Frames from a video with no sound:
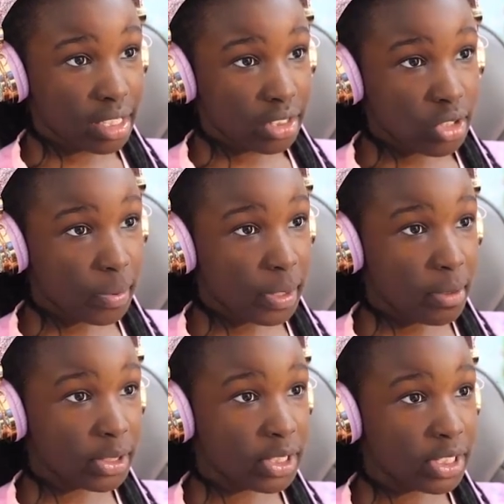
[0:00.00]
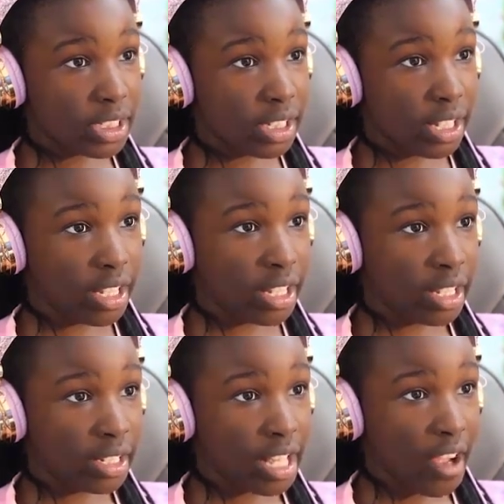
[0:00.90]
Nobody wants to see
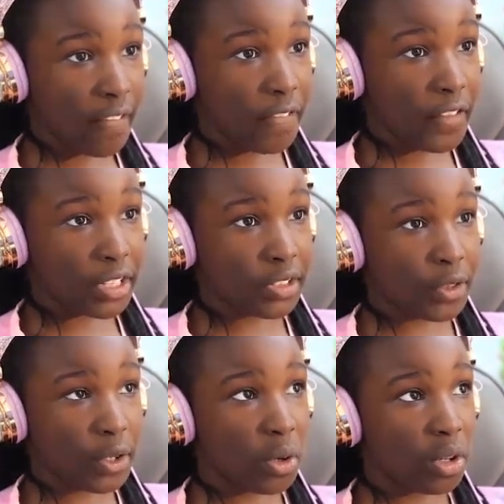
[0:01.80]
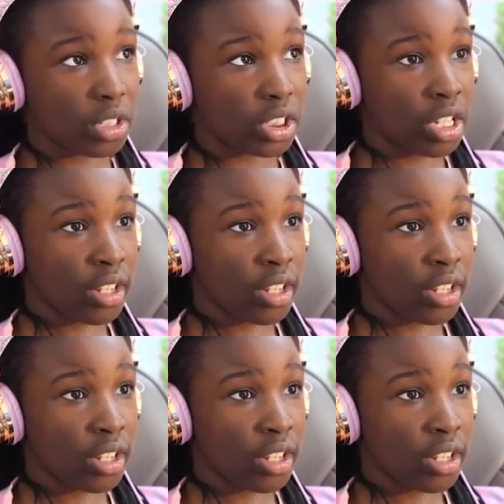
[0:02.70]
that face of yours.